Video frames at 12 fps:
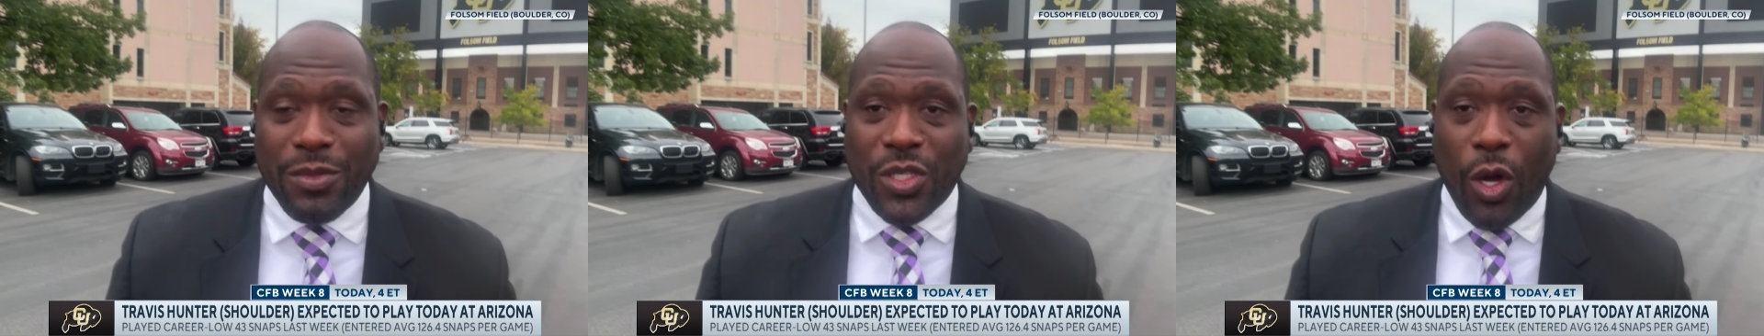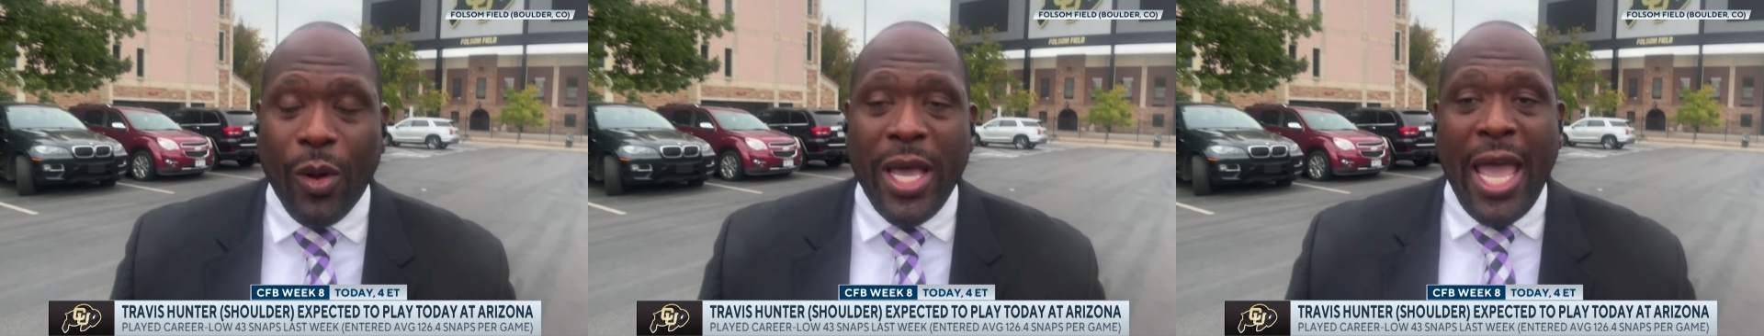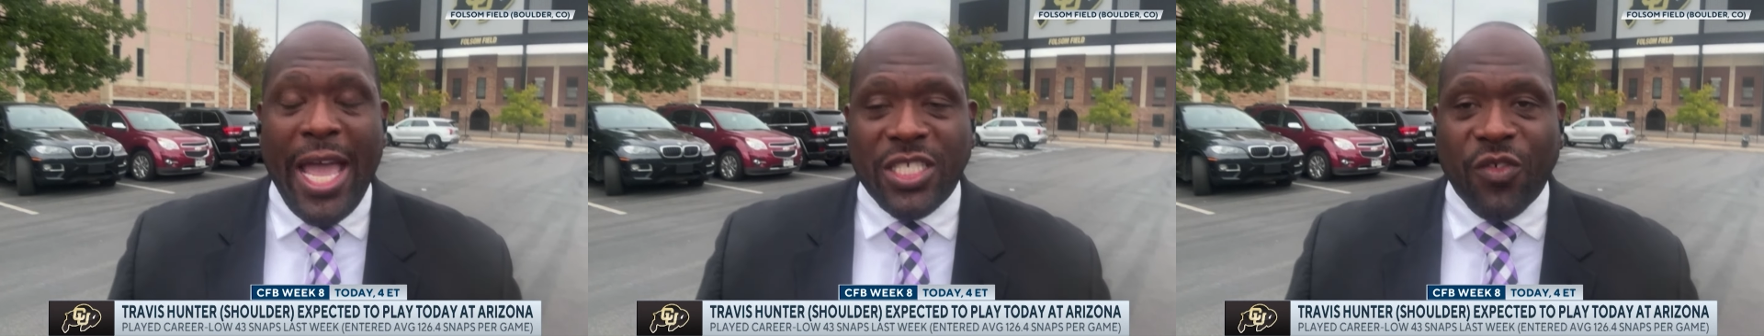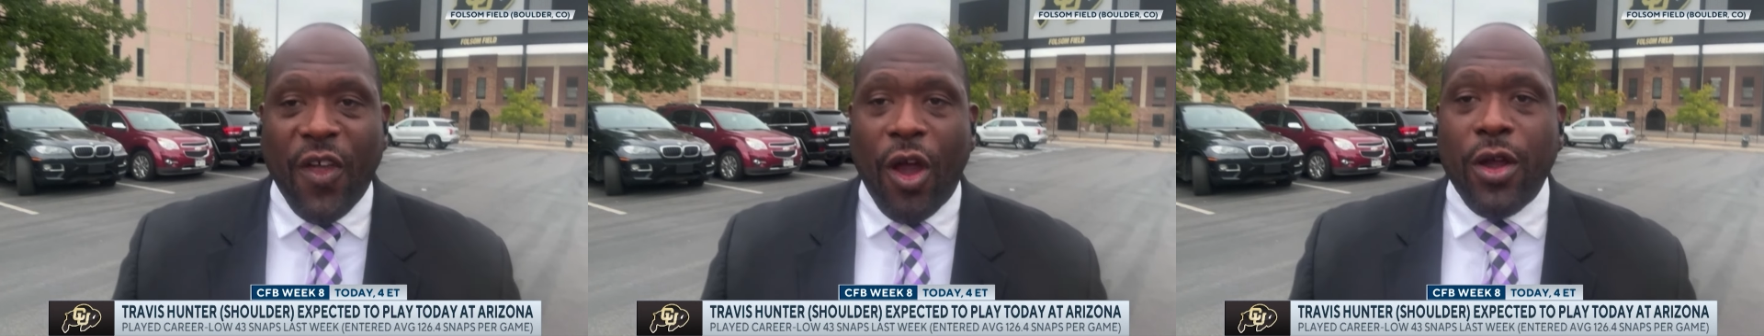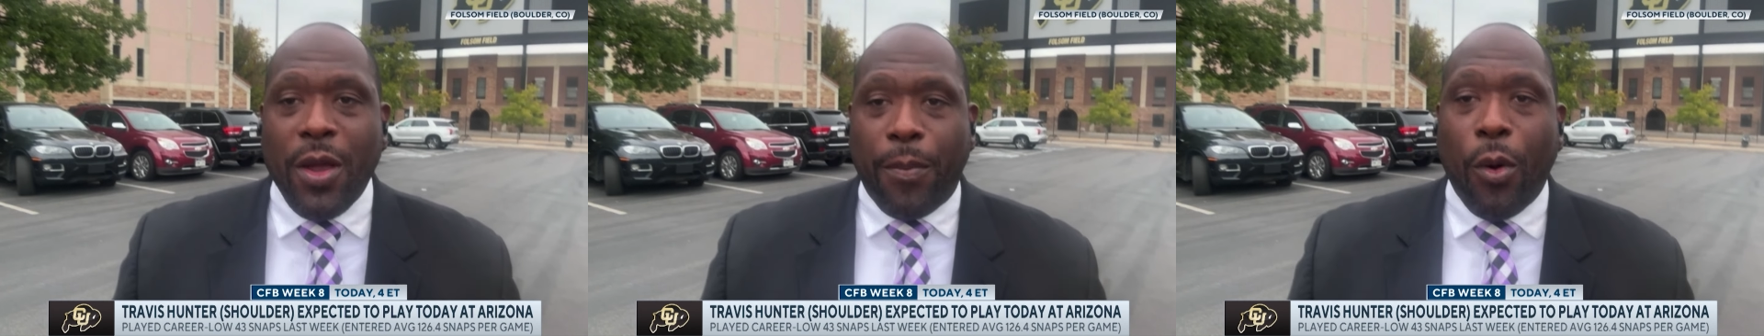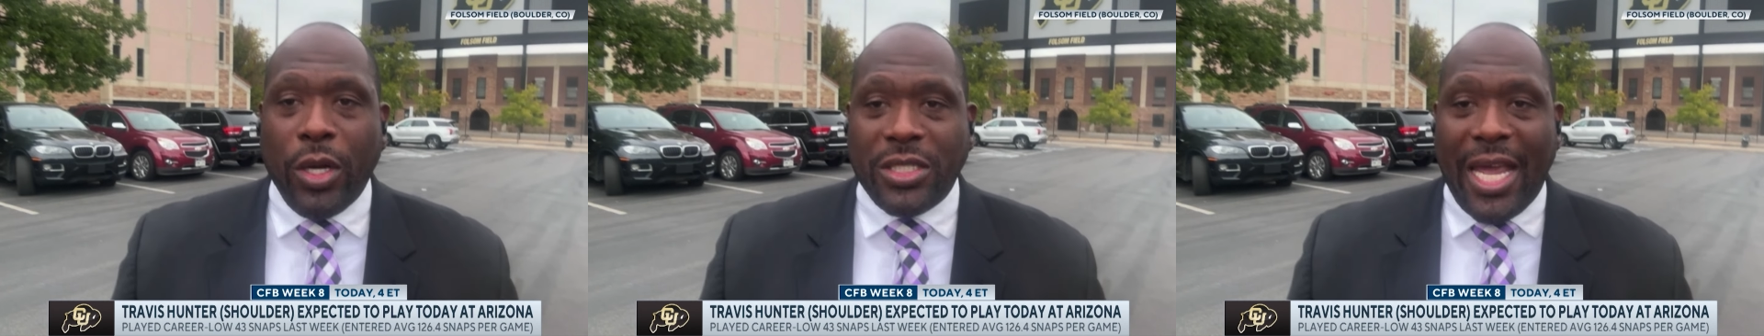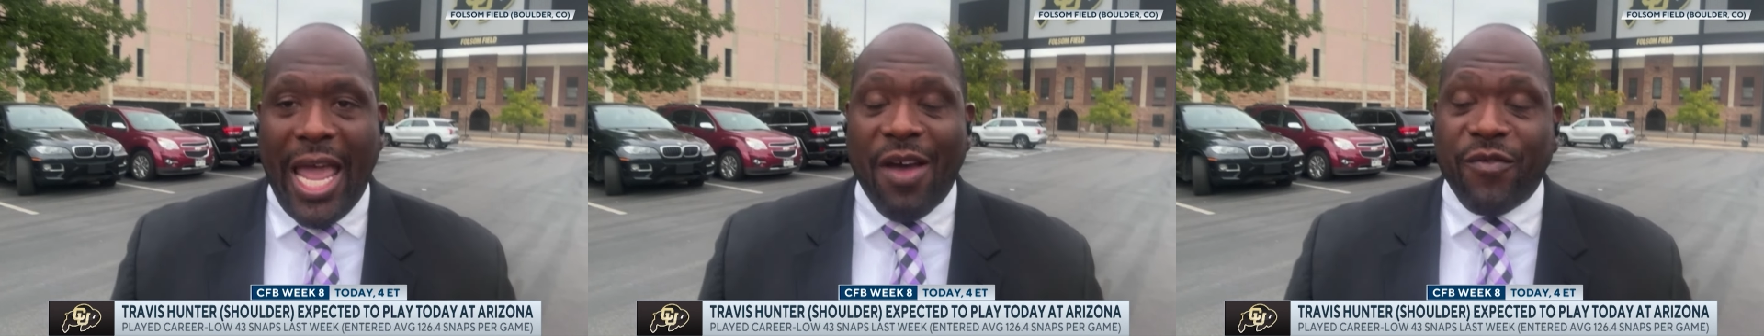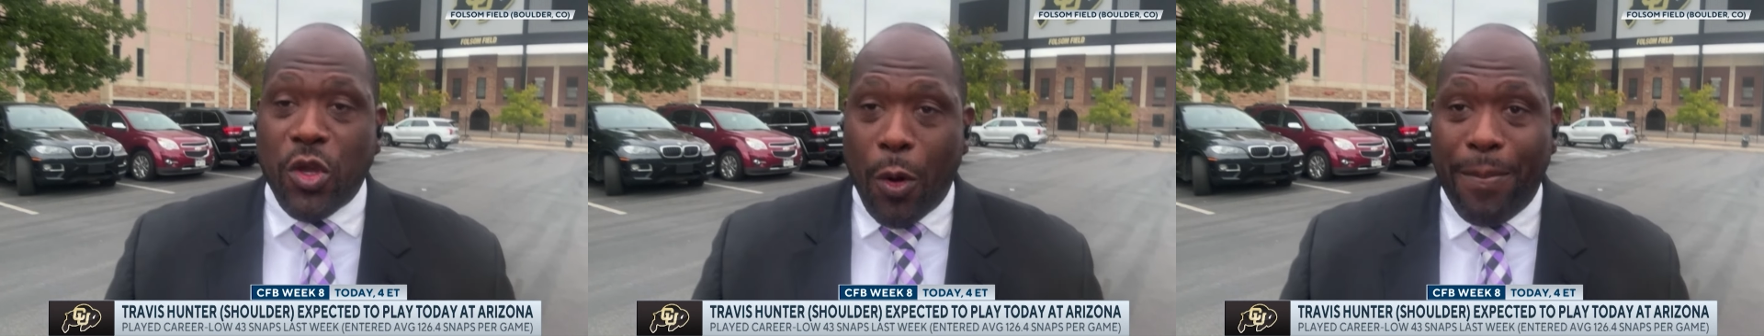So it's very important to
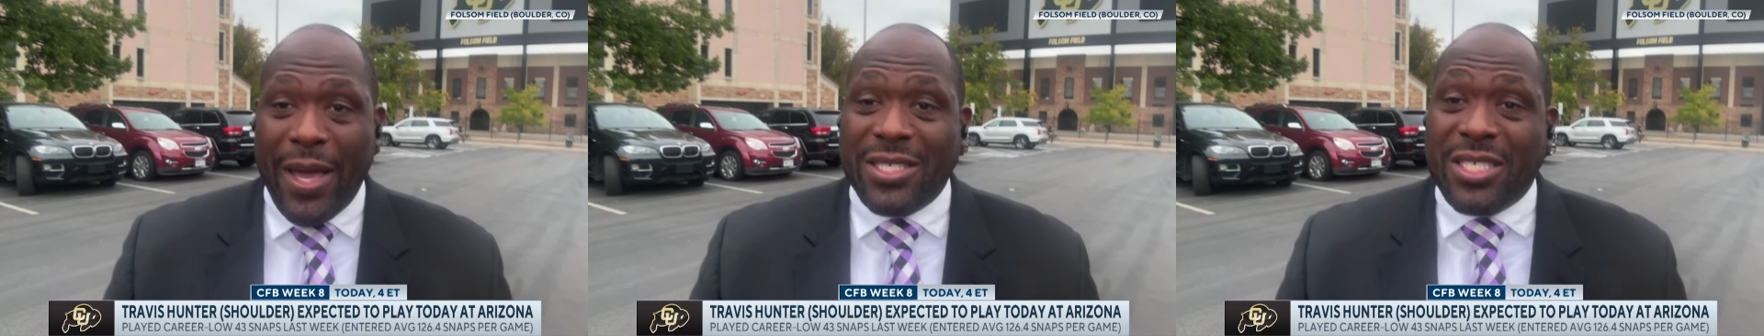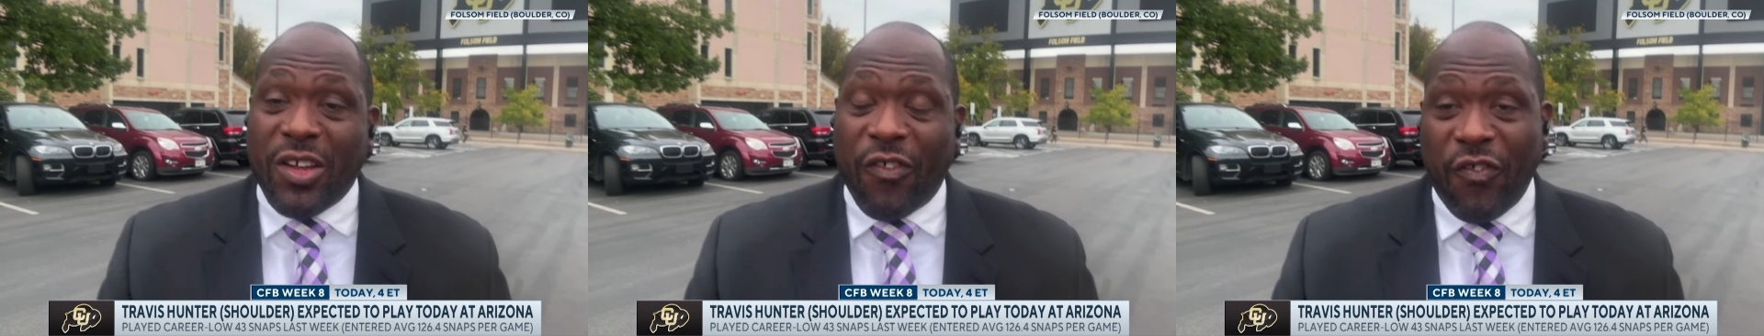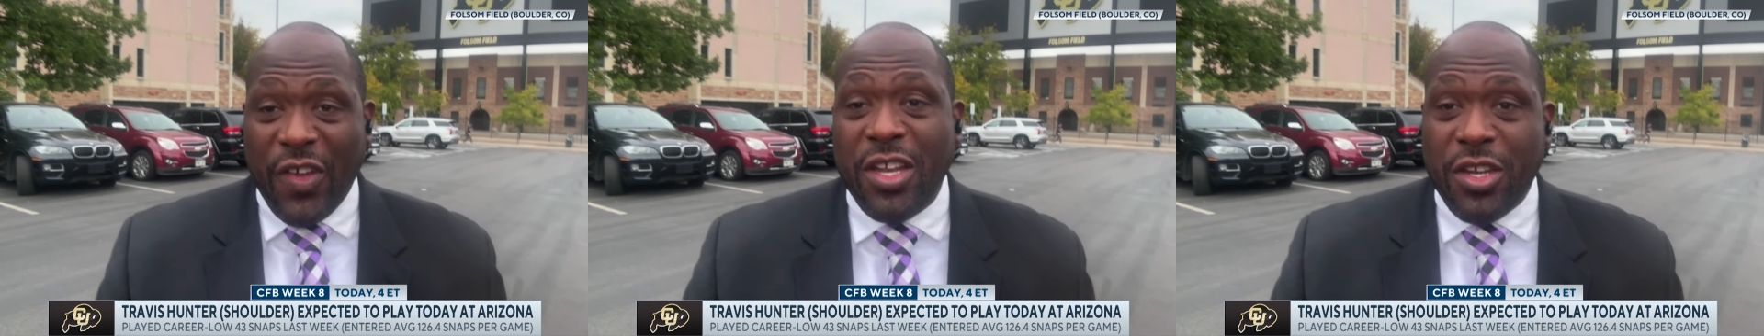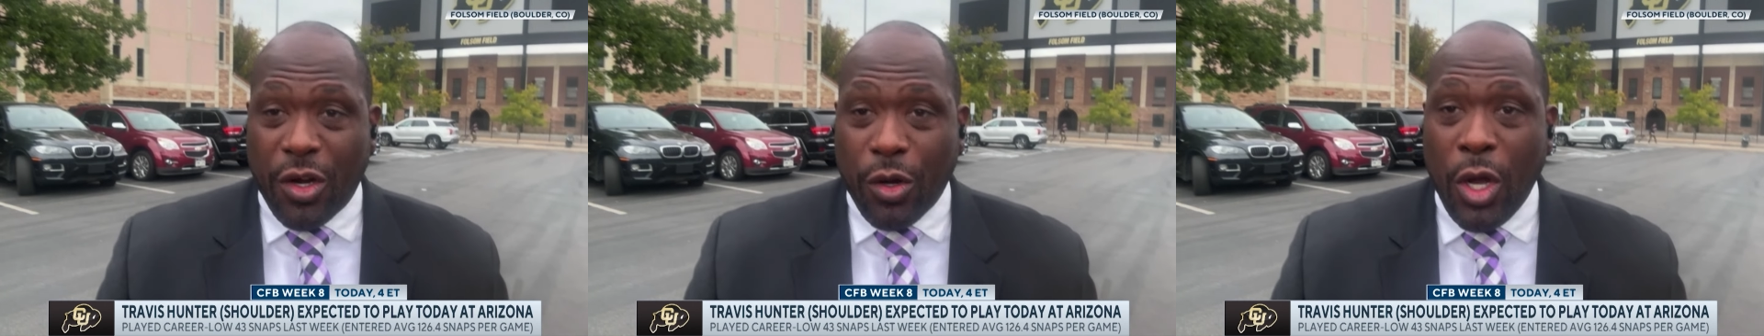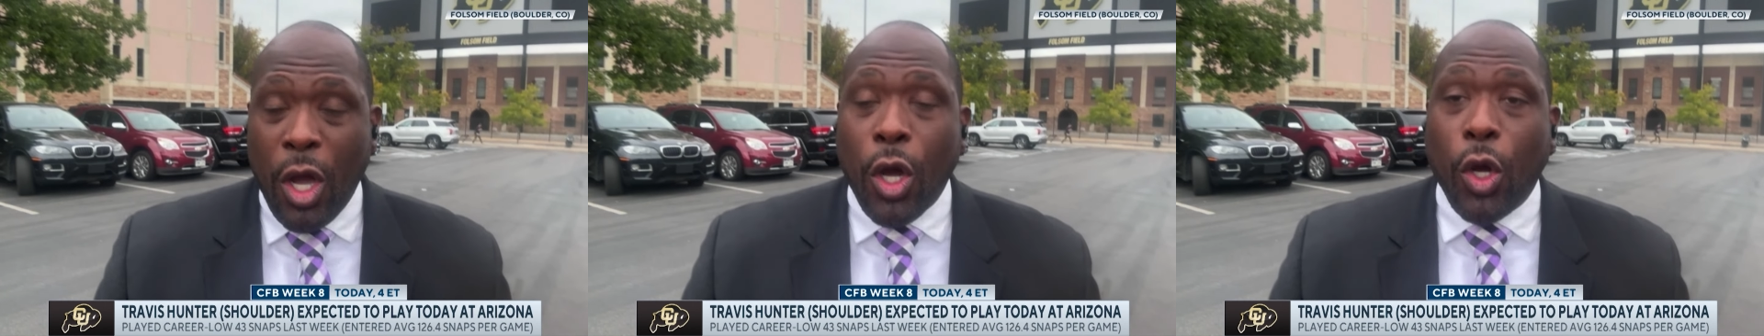have your best defender